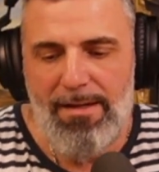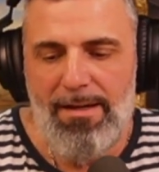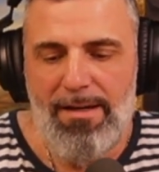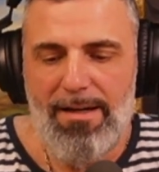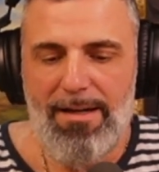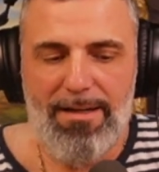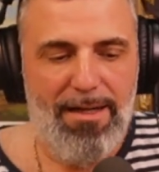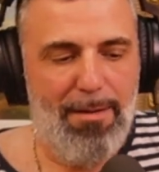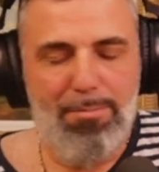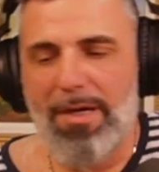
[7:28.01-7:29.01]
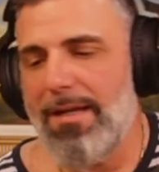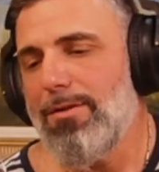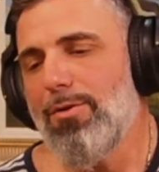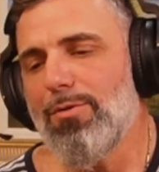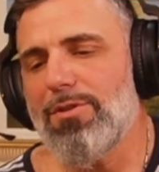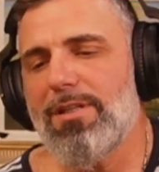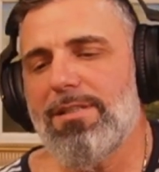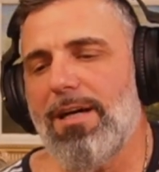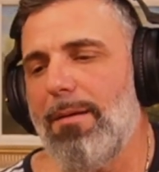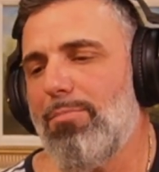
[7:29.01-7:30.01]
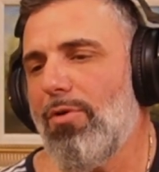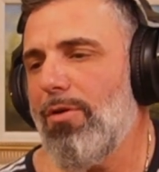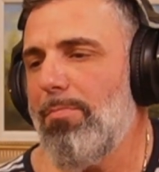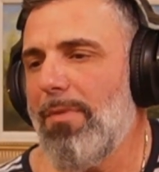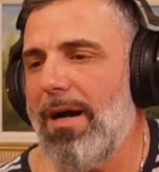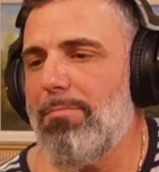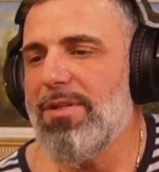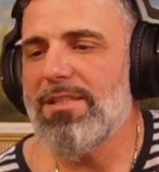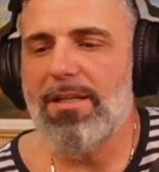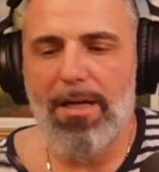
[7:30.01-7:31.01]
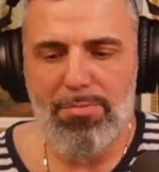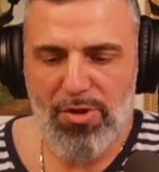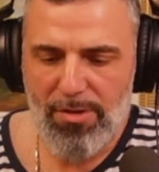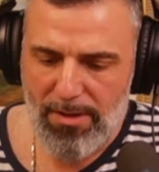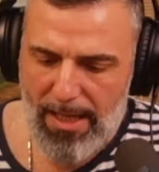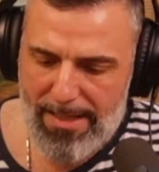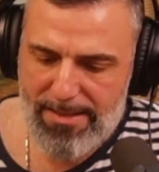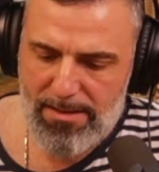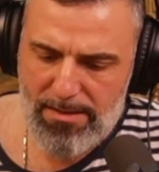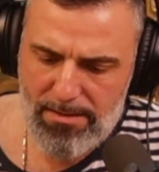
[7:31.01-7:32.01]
I got bad news because I broke my prescription glasses.